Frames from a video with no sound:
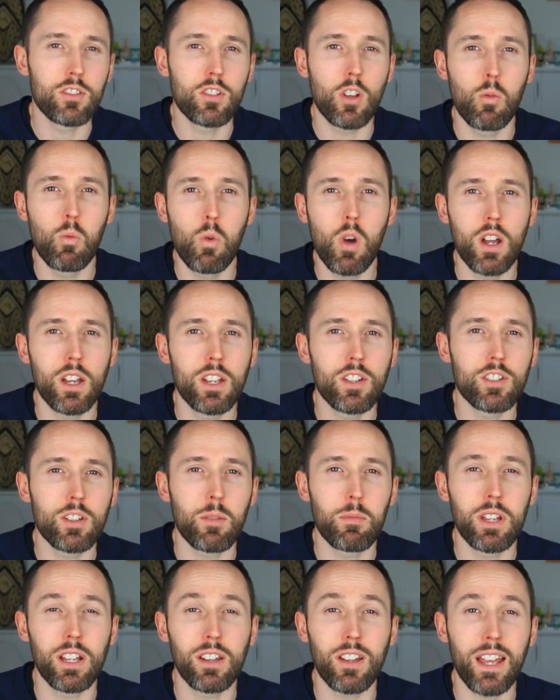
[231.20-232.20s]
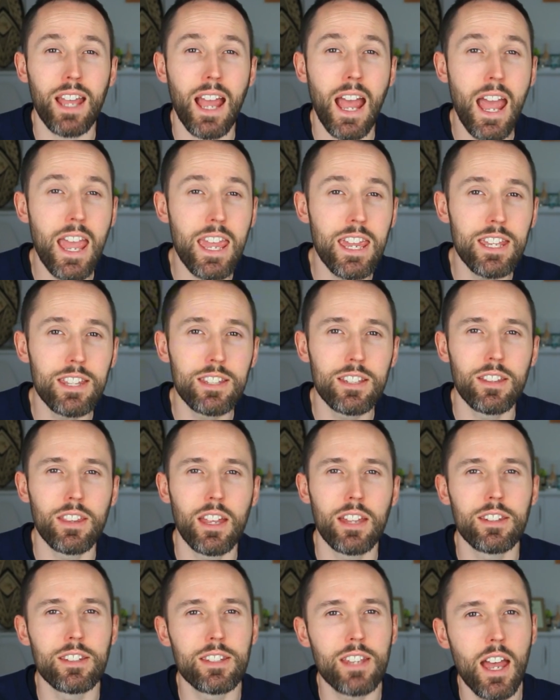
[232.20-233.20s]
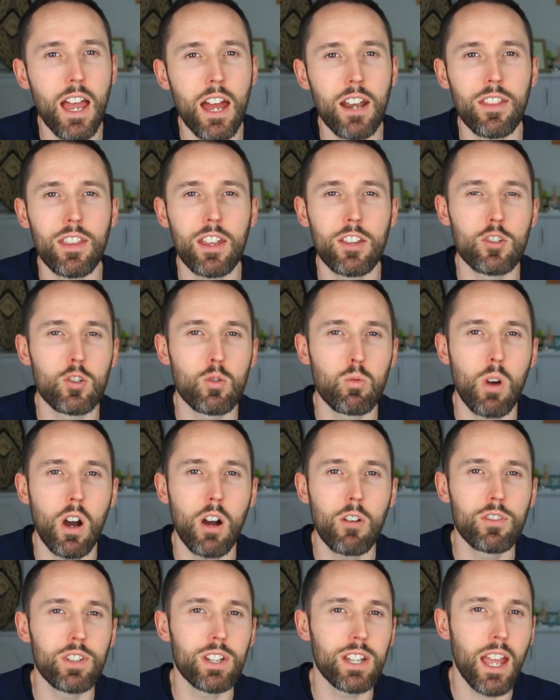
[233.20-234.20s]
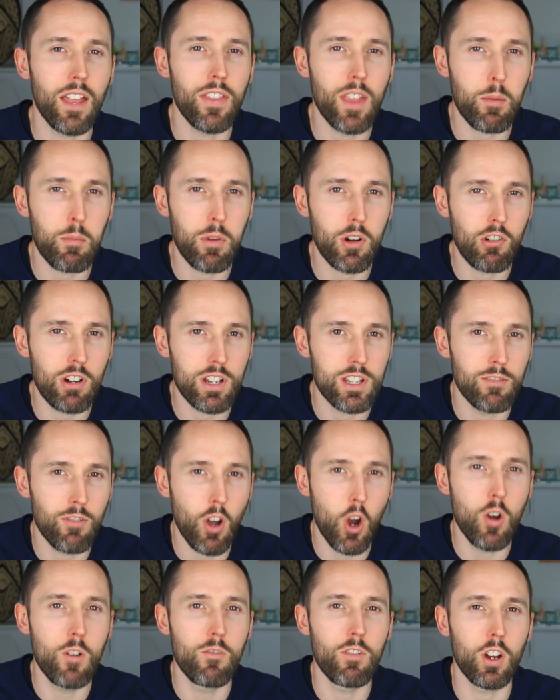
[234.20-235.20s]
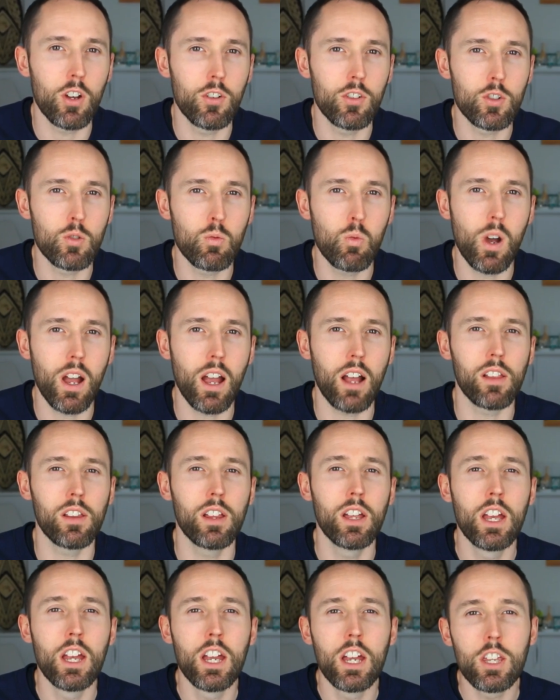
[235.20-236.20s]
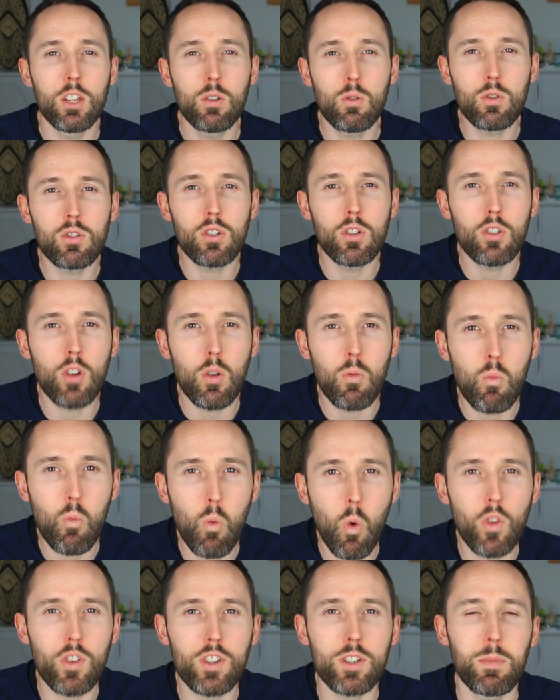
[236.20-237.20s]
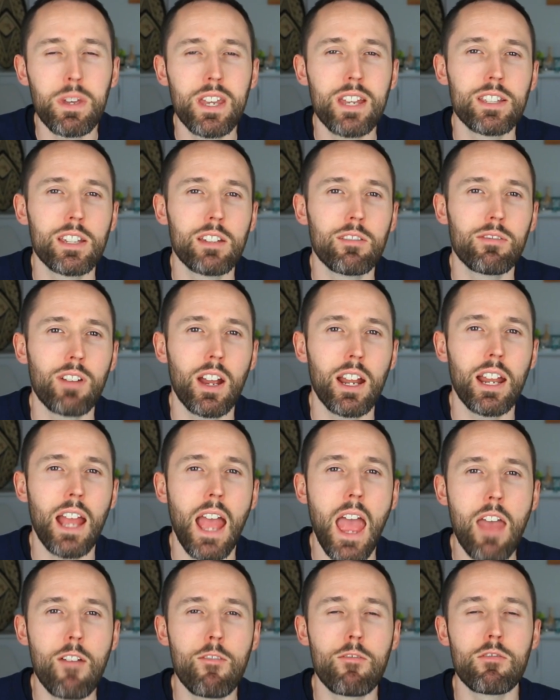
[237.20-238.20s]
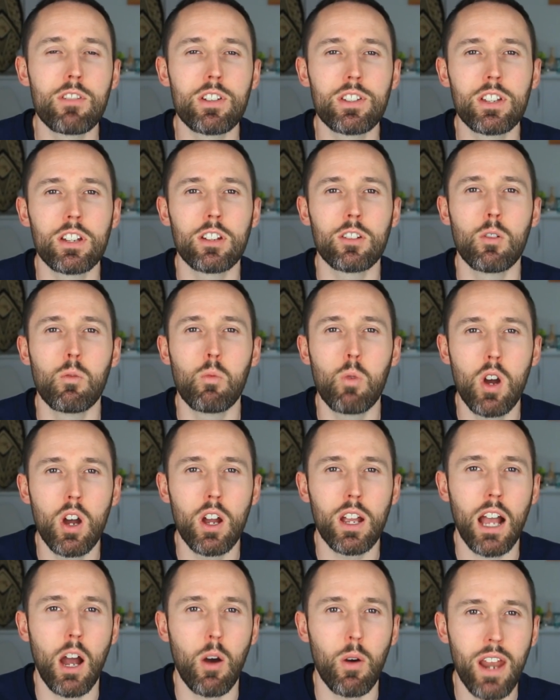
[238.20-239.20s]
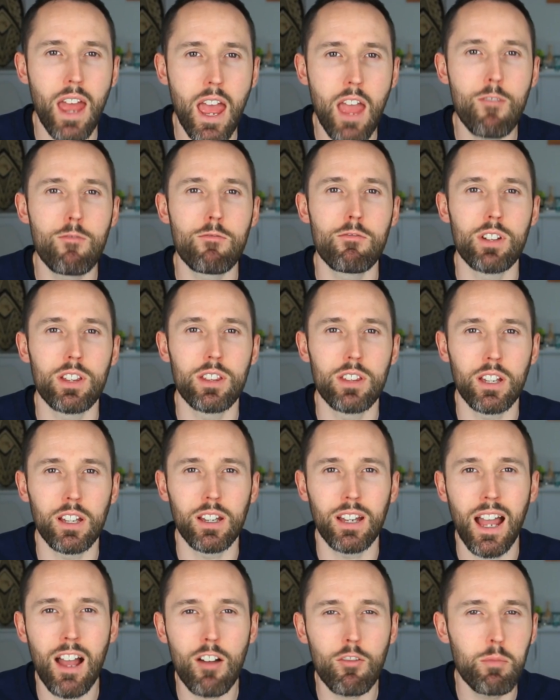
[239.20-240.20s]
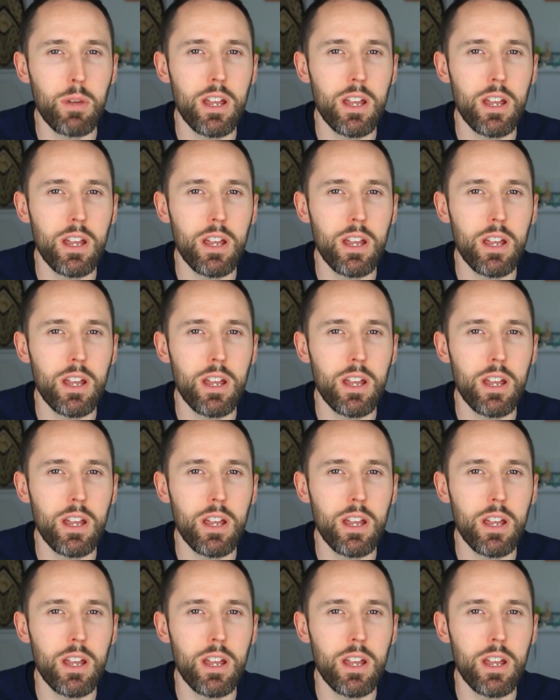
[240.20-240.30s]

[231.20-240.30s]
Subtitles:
so working something like 8 and then 10 and then 12, so getting that progressive overload as well. You also don't want to be hitting failure every single workout on everything. Have